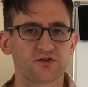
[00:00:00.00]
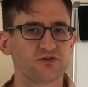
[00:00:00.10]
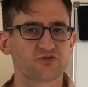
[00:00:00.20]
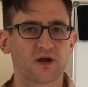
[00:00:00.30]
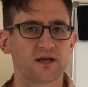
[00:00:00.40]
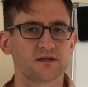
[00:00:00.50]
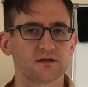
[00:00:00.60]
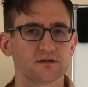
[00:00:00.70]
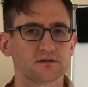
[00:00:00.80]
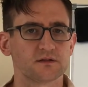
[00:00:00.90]
trying
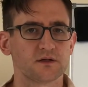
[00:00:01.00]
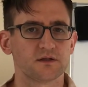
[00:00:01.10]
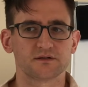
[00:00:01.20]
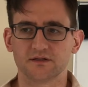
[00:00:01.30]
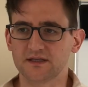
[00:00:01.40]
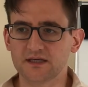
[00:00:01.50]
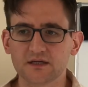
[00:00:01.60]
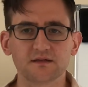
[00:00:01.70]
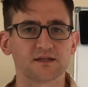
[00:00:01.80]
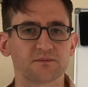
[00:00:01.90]
to
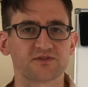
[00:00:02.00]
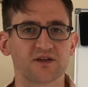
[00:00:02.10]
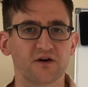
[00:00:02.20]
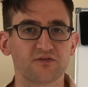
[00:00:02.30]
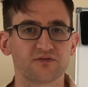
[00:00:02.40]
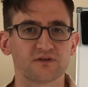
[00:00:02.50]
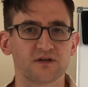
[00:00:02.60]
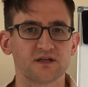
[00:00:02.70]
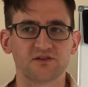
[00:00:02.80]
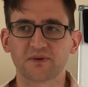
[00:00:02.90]
heal himself.
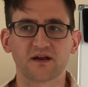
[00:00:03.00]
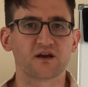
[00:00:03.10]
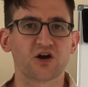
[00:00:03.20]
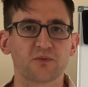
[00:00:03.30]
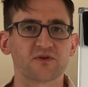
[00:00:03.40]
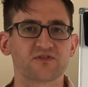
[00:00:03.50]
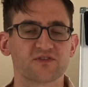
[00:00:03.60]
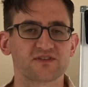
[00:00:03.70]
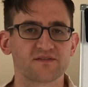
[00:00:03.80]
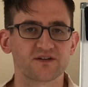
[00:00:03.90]
He's been in a coma
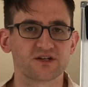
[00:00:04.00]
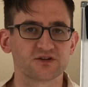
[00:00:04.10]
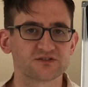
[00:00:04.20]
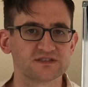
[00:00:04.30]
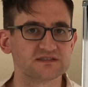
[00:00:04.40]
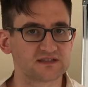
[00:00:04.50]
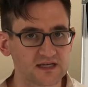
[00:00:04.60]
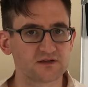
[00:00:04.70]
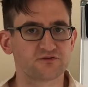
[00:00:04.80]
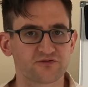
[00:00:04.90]
for 7 years. He's
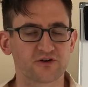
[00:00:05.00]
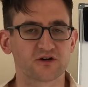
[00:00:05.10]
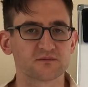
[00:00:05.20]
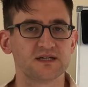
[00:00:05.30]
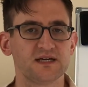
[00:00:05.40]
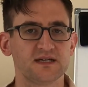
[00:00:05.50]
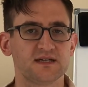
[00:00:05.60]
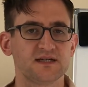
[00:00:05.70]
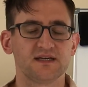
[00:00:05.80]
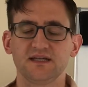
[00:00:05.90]
infirm.
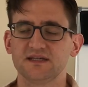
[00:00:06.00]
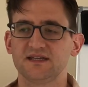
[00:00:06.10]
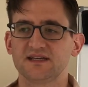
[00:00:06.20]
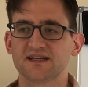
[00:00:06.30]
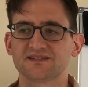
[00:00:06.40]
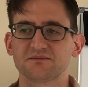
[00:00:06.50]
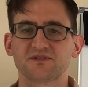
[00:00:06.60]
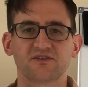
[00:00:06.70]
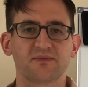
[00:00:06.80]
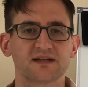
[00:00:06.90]
He gets
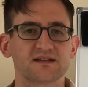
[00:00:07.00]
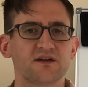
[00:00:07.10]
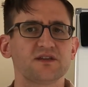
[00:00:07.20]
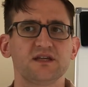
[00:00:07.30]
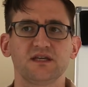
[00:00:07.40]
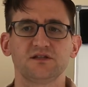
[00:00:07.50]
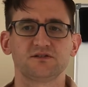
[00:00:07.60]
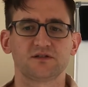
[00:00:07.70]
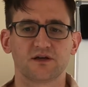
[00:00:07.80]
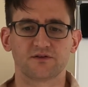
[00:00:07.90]
himself back to health. He
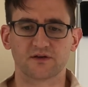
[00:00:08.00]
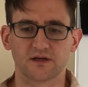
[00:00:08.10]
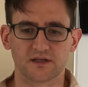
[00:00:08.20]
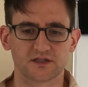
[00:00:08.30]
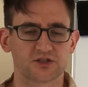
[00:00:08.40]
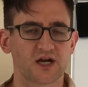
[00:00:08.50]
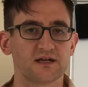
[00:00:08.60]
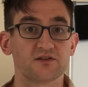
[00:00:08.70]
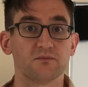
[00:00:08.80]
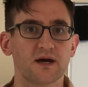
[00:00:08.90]
does
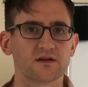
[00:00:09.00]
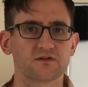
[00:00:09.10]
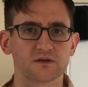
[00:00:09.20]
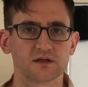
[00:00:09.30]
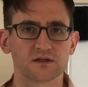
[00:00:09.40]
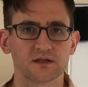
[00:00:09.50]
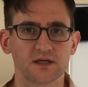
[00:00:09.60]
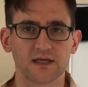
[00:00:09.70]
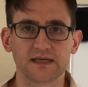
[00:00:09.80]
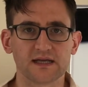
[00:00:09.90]
Chinese medicine.
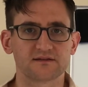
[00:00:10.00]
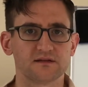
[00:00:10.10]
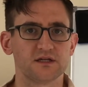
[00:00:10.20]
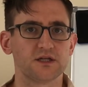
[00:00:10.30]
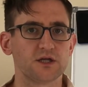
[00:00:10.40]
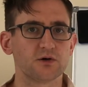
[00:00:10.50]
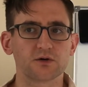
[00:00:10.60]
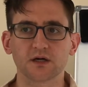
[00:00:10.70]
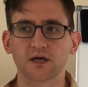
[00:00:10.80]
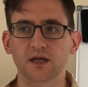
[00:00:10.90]
He gets into
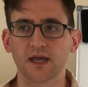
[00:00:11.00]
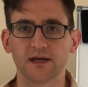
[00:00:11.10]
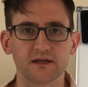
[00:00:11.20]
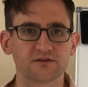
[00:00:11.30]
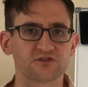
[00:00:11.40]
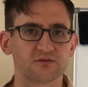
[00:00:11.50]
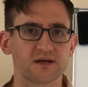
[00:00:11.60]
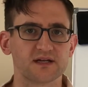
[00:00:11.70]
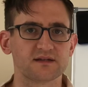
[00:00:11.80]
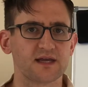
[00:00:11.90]
yoga and Eastern
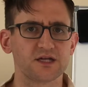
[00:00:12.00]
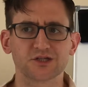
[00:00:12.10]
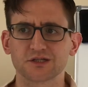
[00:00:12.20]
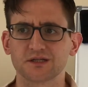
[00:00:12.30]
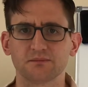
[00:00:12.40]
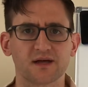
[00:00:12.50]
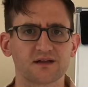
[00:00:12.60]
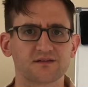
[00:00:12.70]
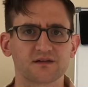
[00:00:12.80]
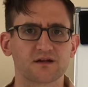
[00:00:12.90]
meditation and
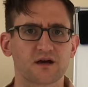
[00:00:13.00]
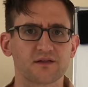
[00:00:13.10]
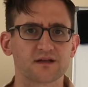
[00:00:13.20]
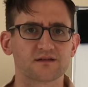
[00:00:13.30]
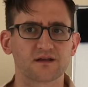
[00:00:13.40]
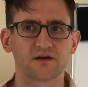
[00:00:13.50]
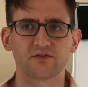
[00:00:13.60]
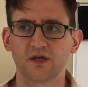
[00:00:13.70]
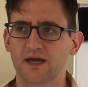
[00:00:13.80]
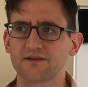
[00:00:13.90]
medicine and all that stuff.
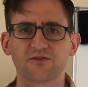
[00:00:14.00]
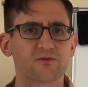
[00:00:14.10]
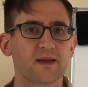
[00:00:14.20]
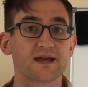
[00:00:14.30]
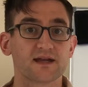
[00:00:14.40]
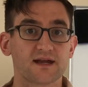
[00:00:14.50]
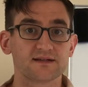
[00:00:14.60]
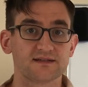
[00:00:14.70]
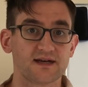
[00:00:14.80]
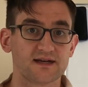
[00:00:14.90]
And this was back in
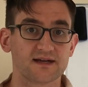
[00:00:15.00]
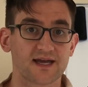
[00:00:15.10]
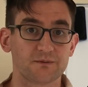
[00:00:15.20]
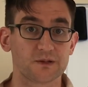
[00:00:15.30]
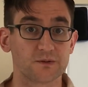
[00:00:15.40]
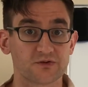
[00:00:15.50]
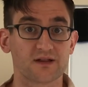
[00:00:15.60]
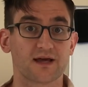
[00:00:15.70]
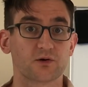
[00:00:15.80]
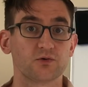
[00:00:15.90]
1989 when it was a
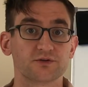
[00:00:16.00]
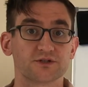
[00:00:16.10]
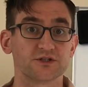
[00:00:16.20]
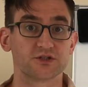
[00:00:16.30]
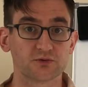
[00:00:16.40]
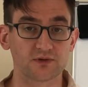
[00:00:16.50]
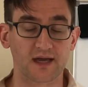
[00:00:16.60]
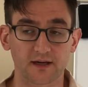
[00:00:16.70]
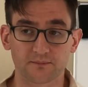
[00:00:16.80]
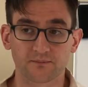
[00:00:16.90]
lot cooler to do
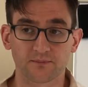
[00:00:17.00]
that.